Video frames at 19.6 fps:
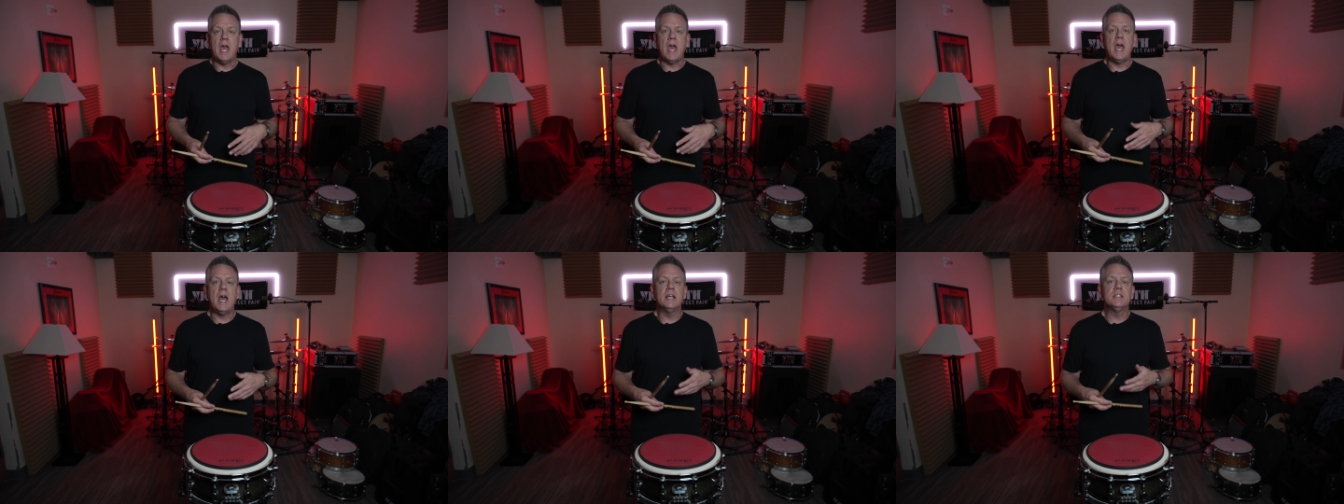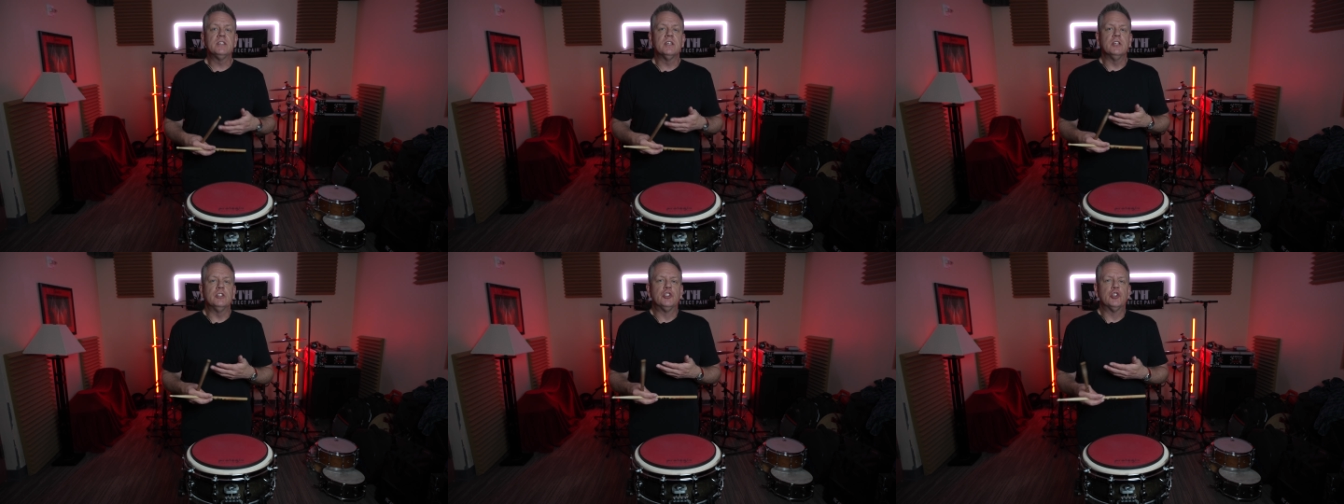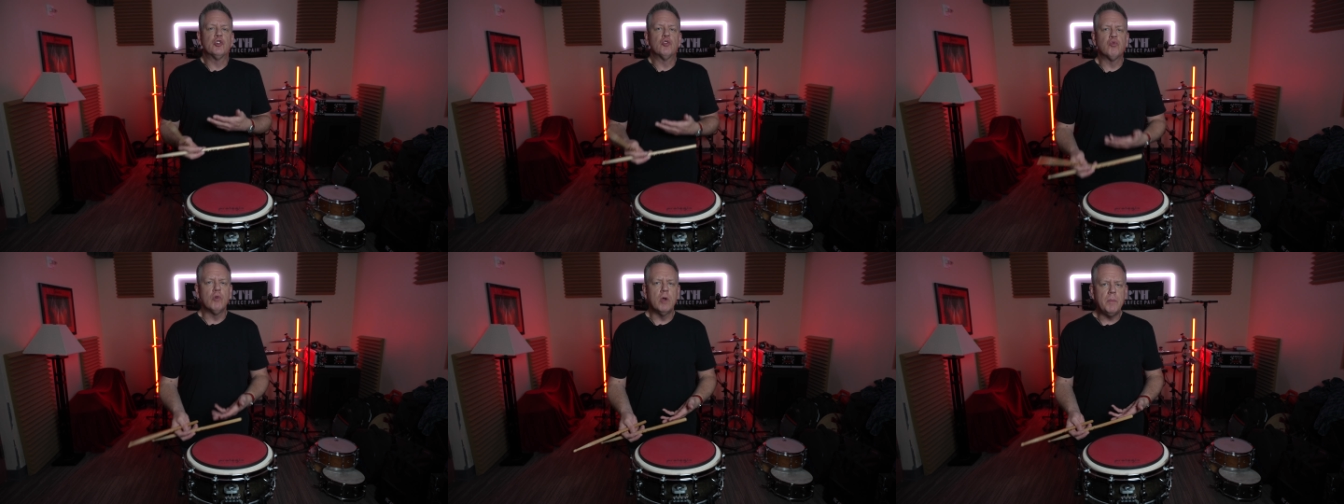as a
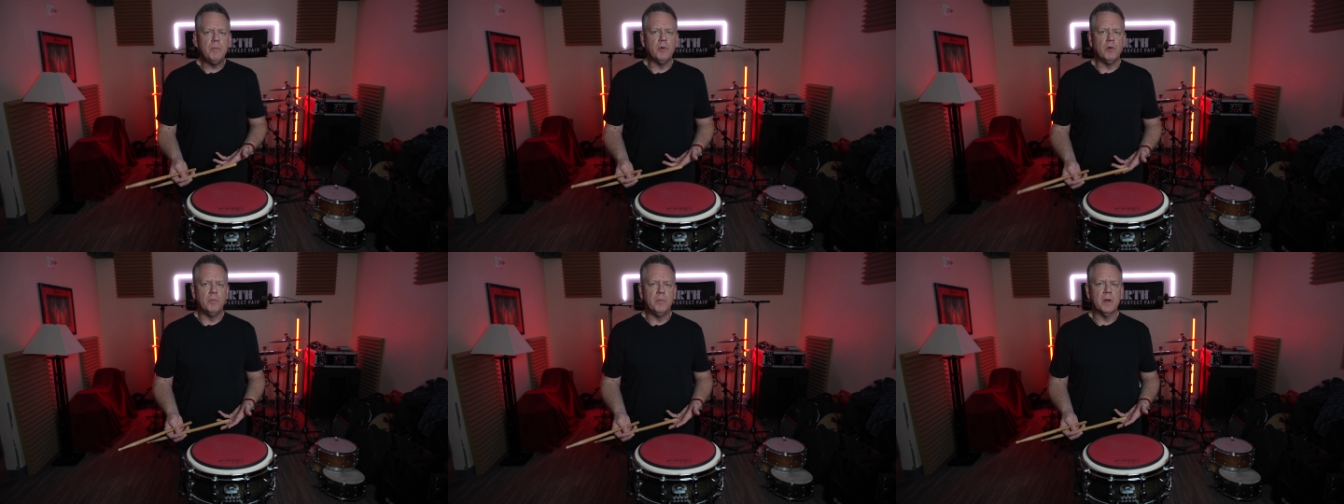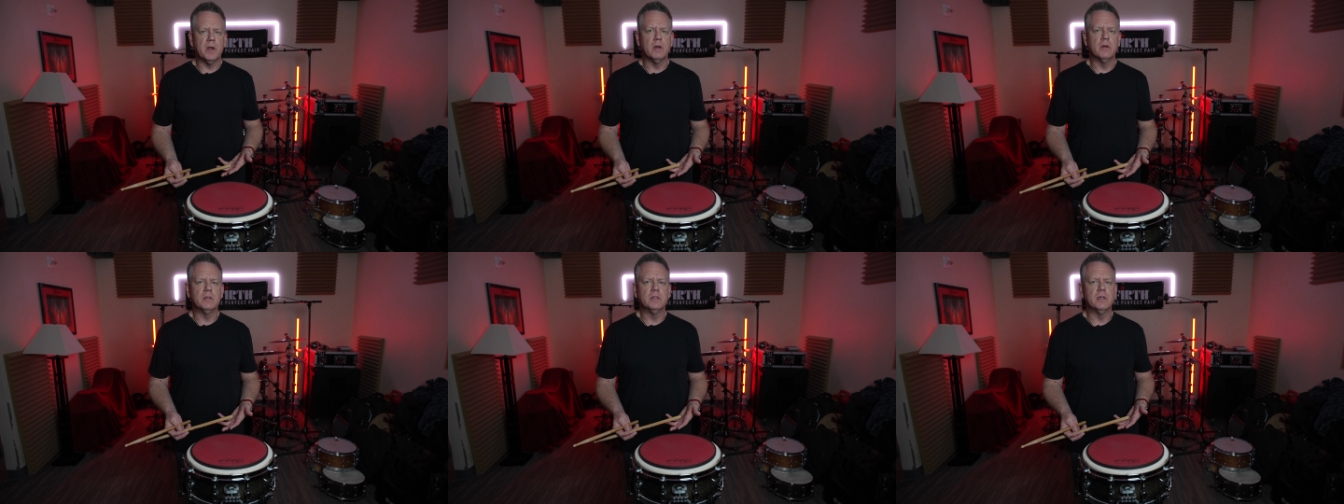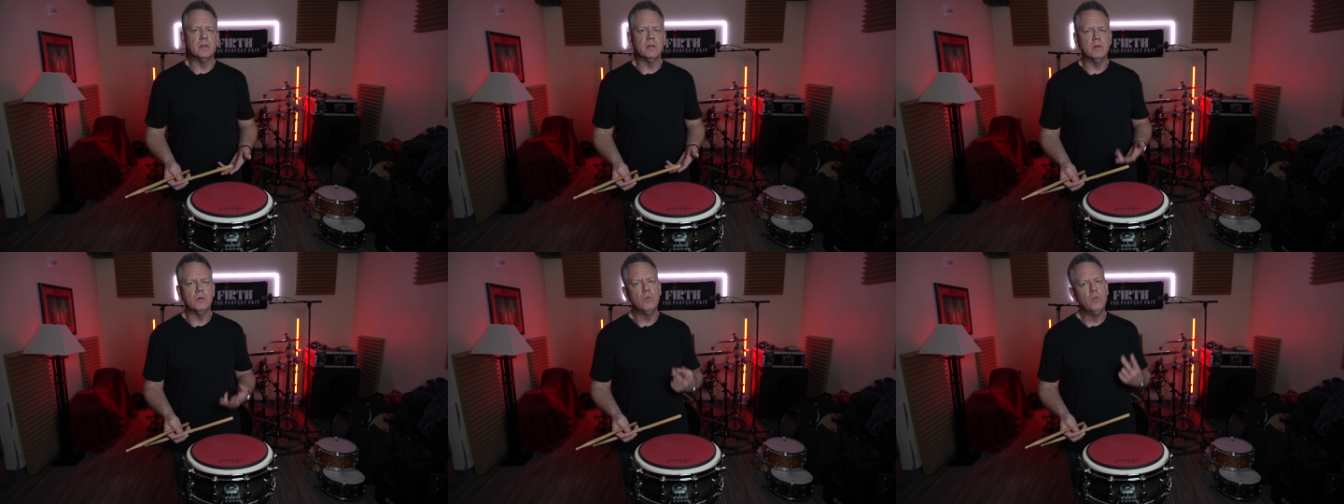triple
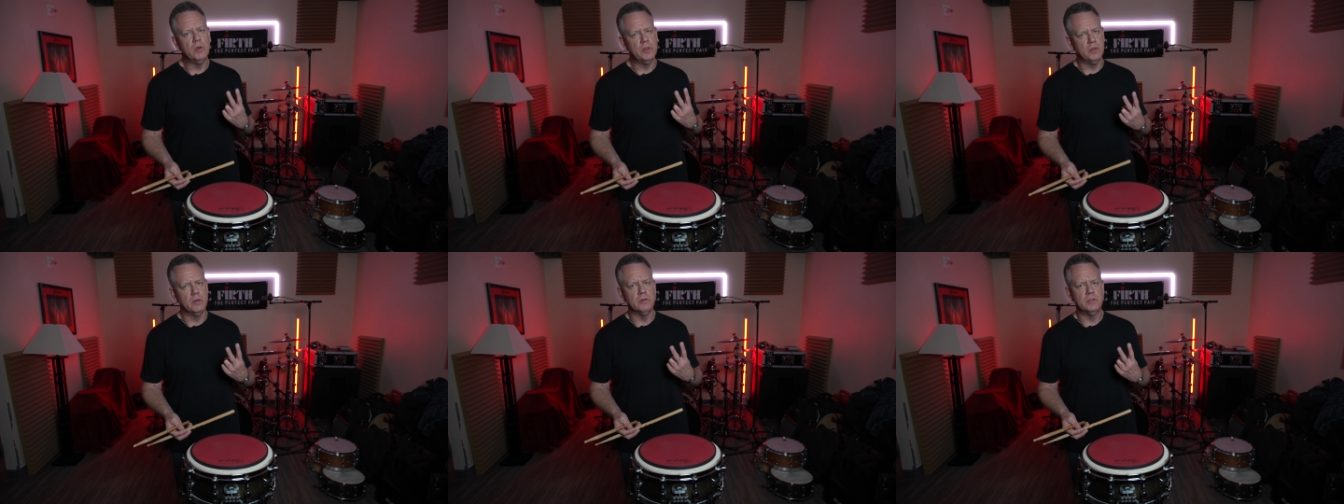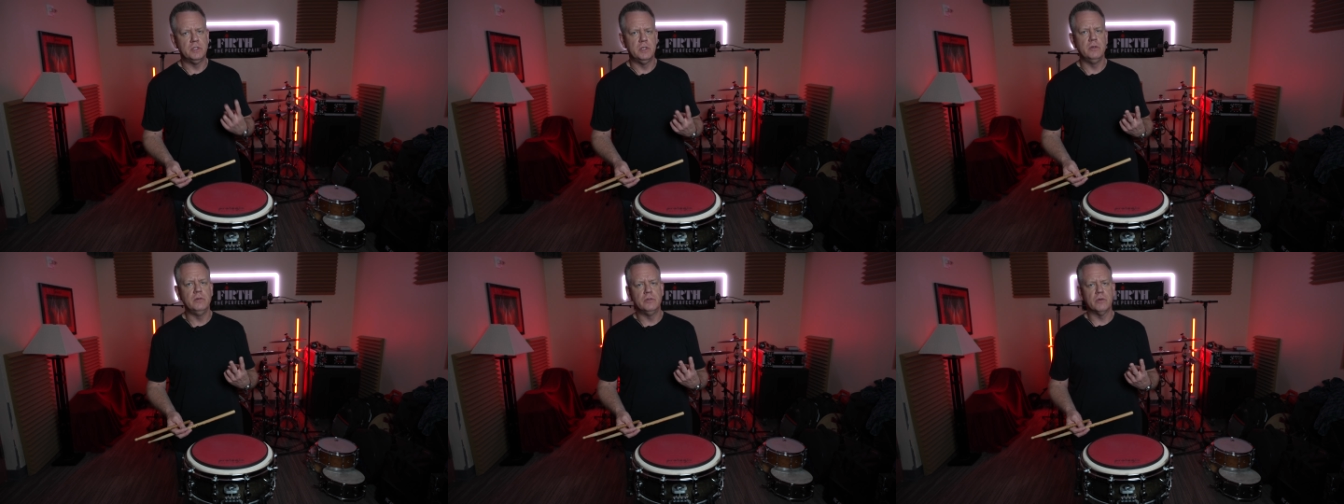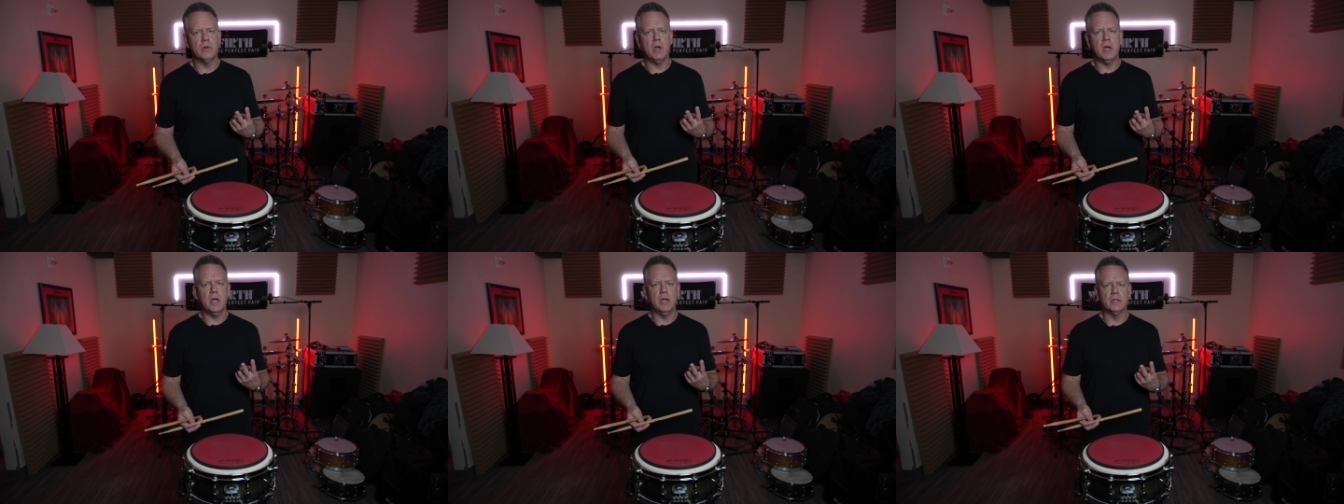paradiddle with those two
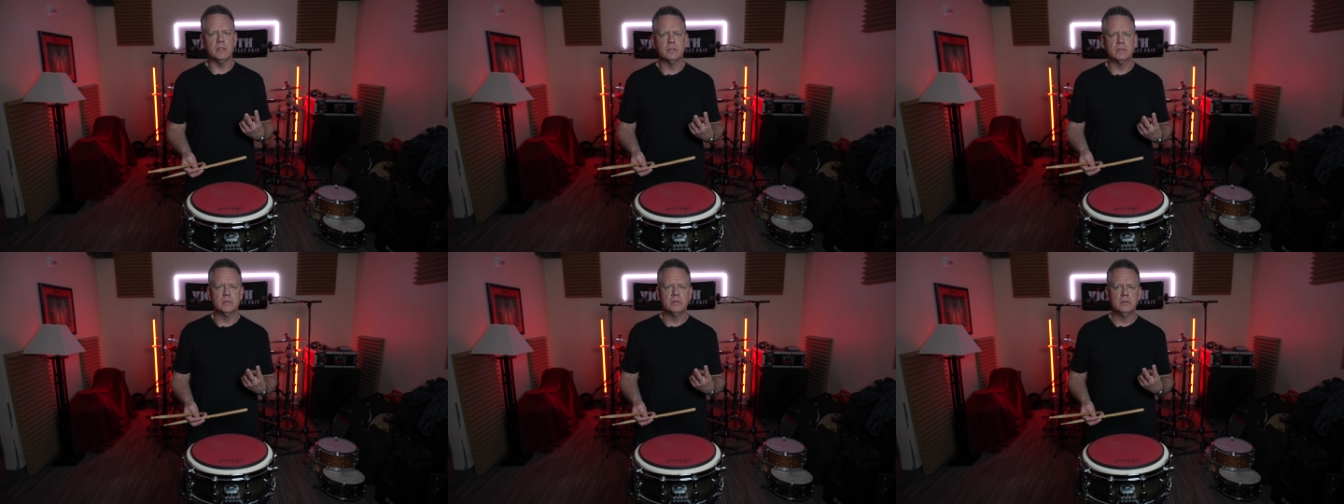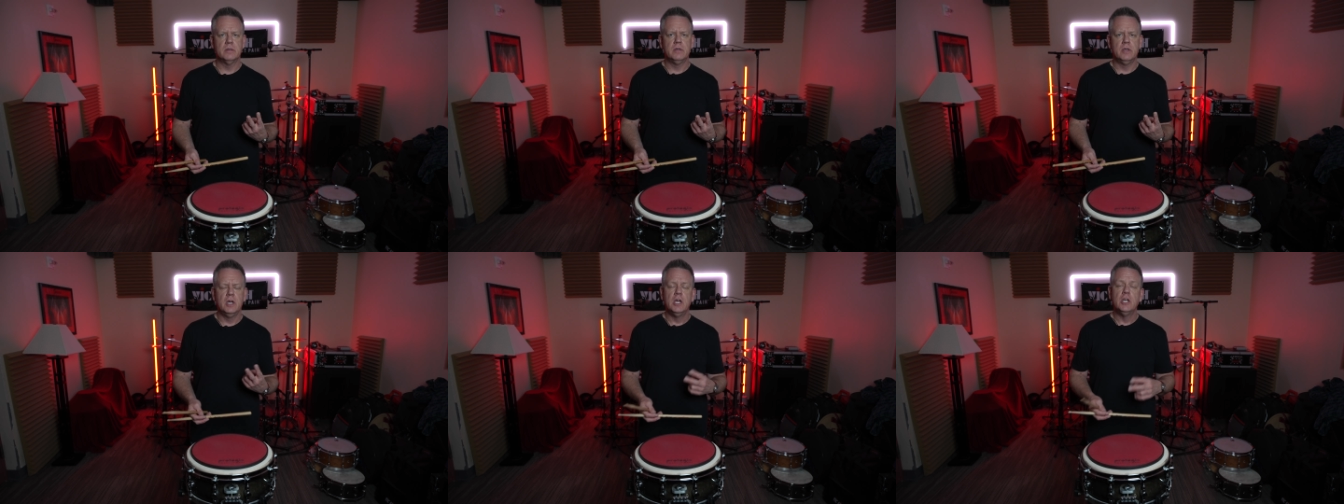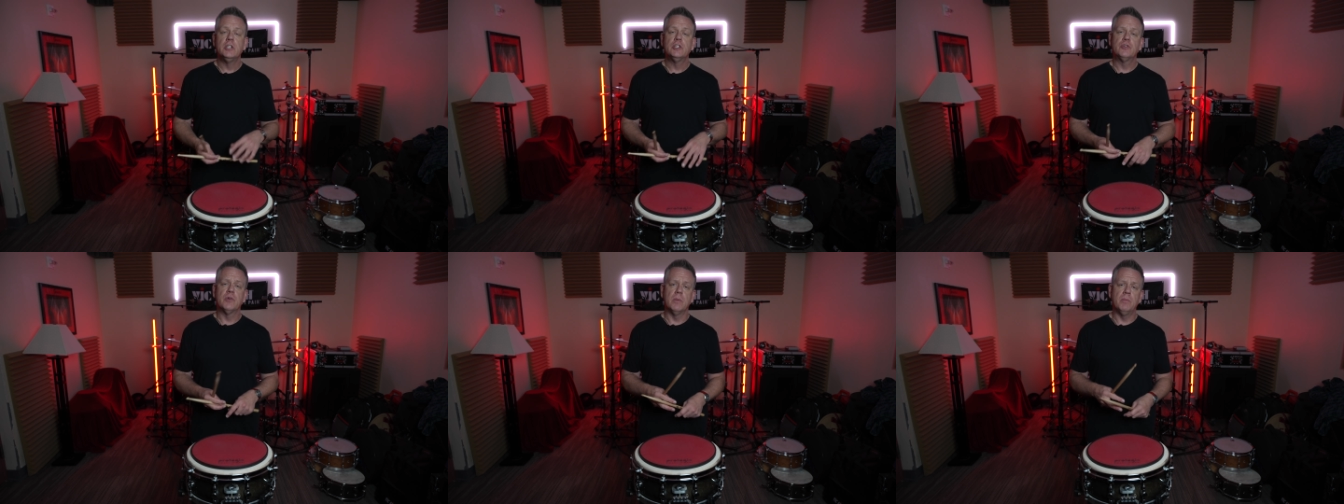drags.
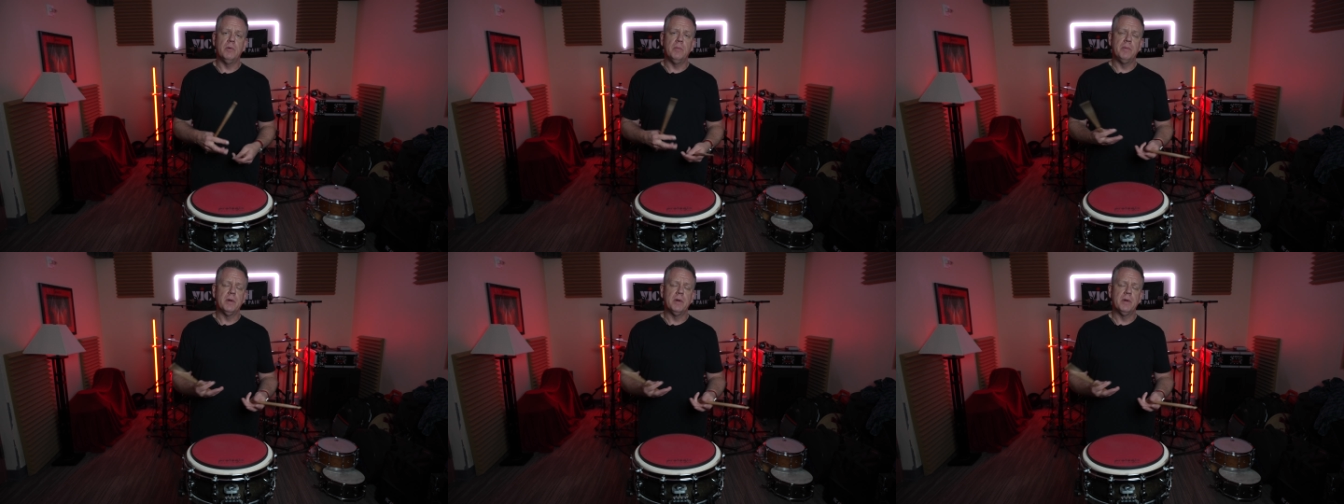Triple